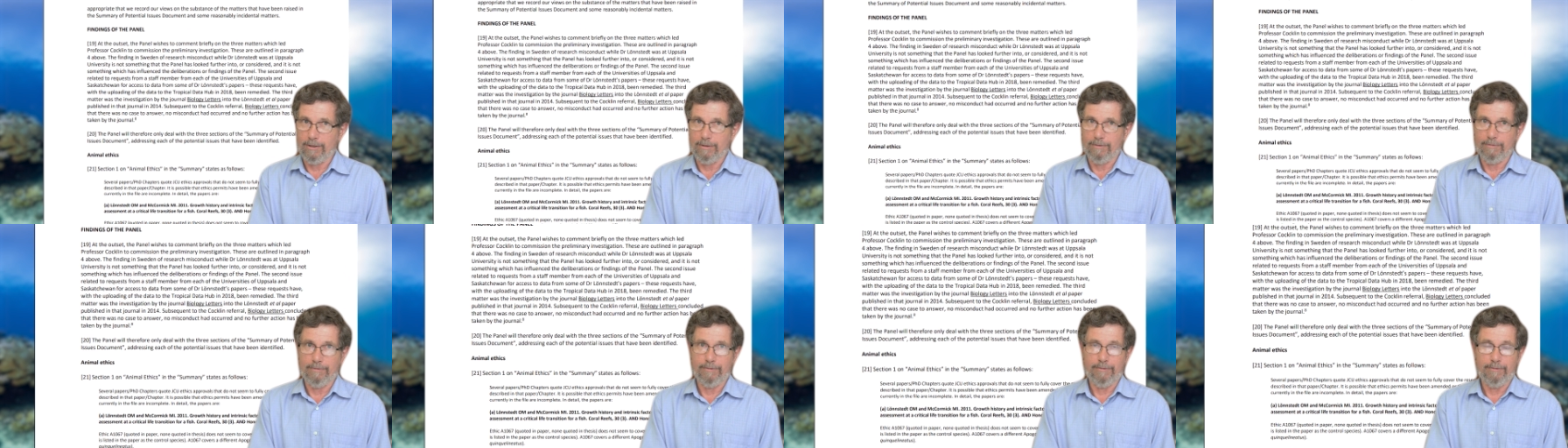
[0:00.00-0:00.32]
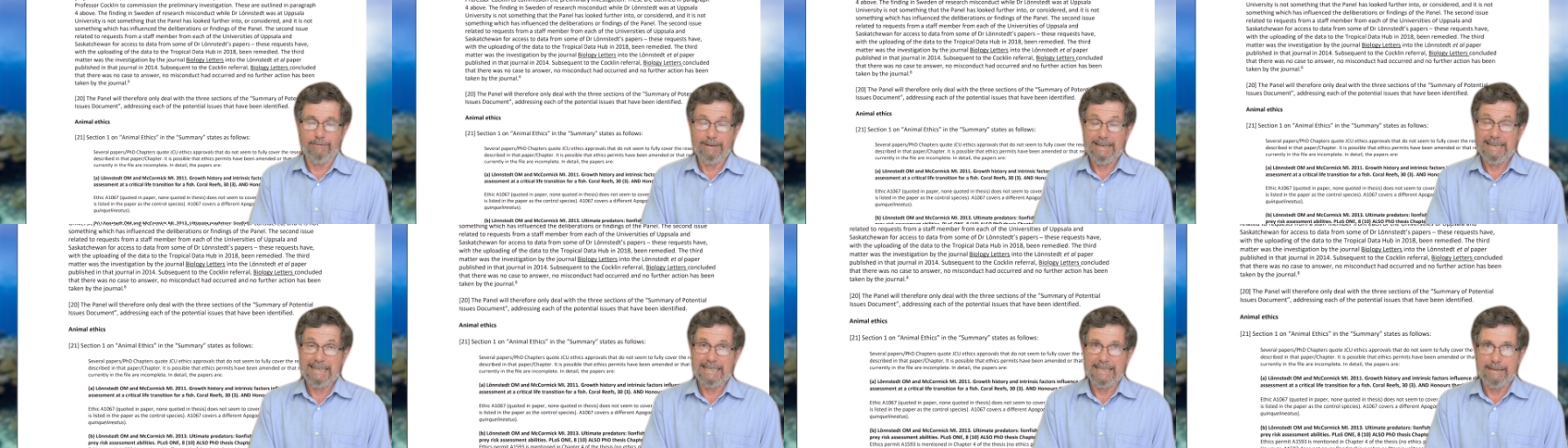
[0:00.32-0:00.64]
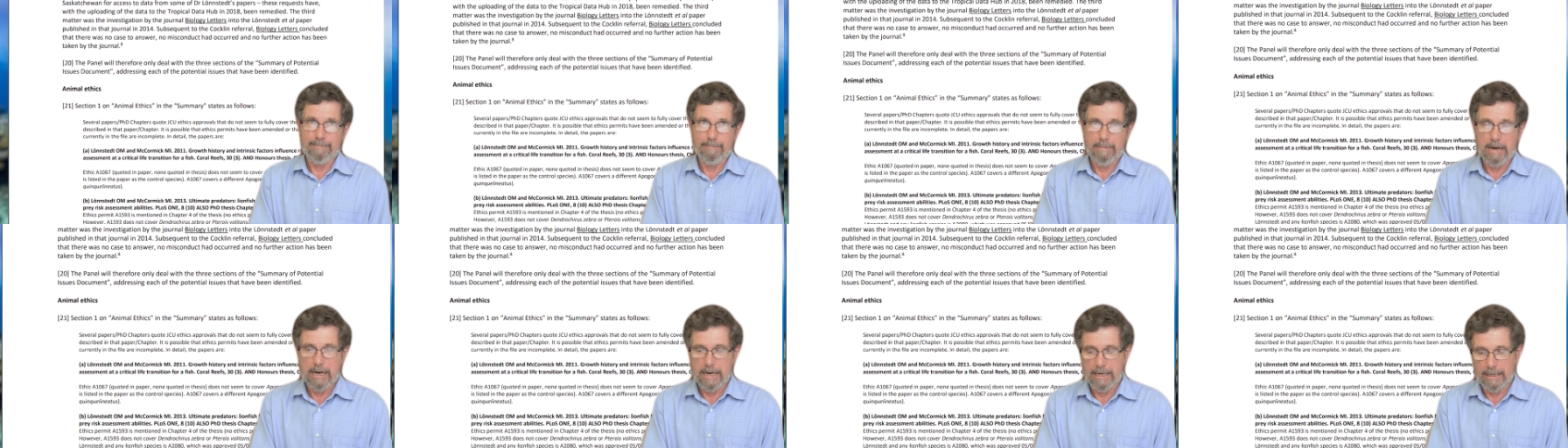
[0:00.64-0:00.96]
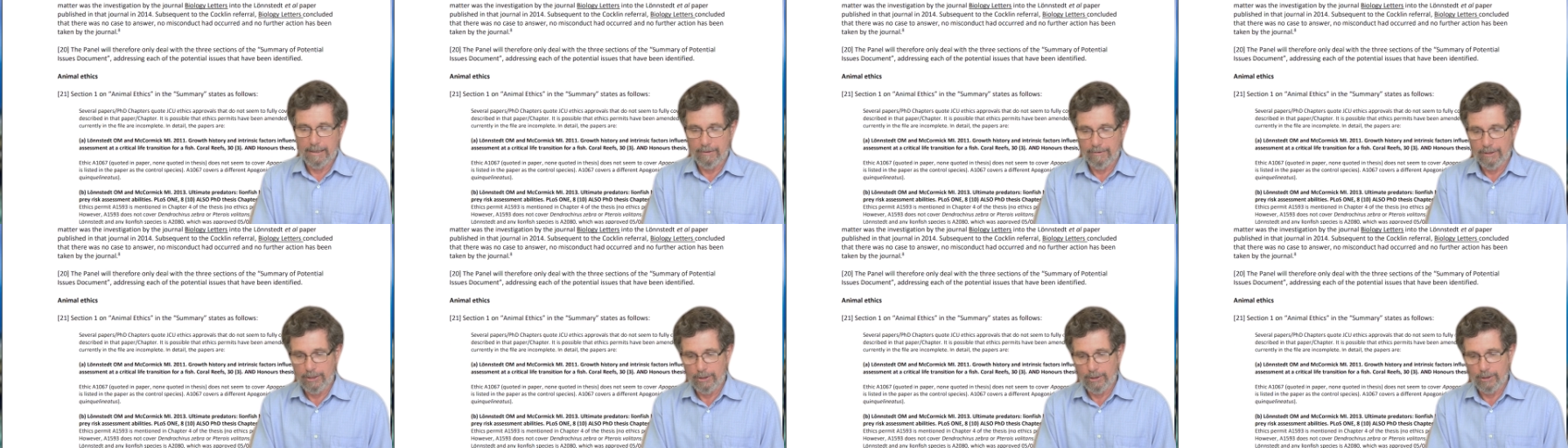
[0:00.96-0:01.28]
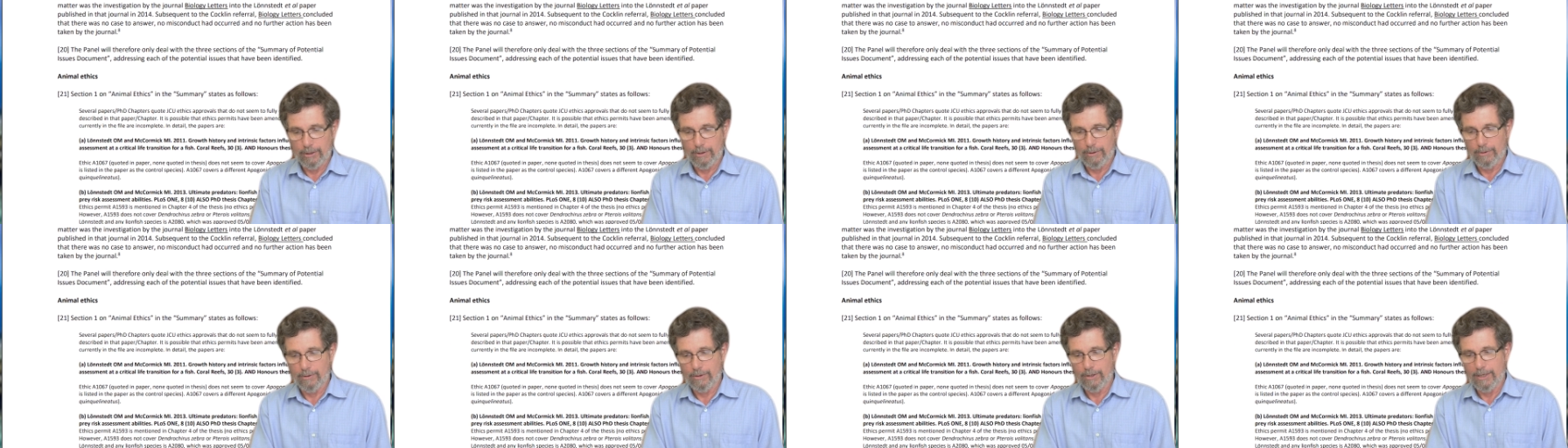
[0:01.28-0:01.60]
on fairly minor
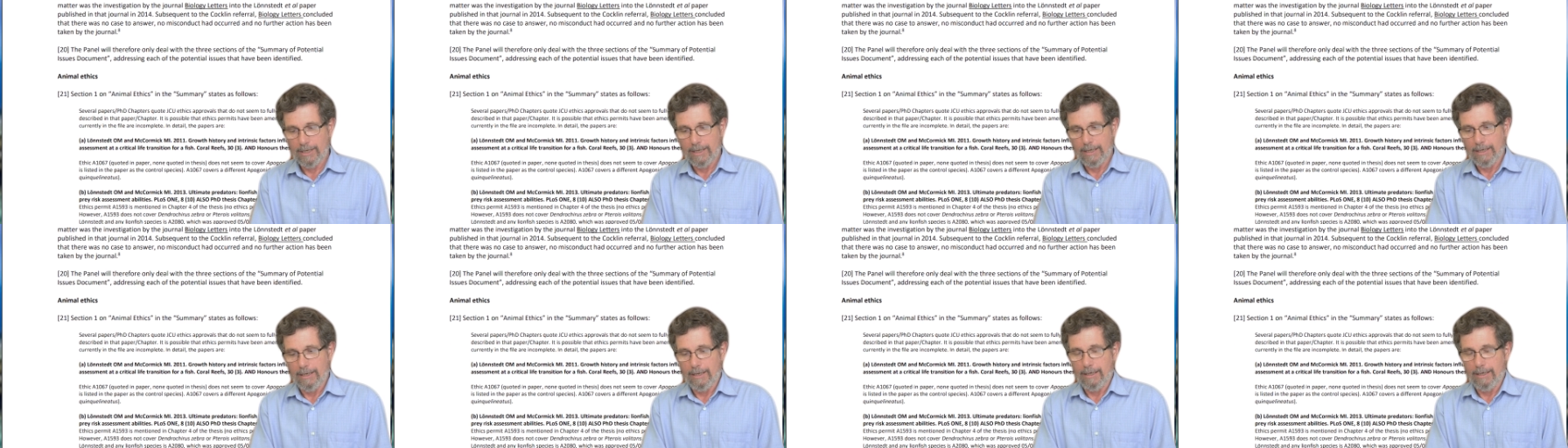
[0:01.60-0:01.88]
issues,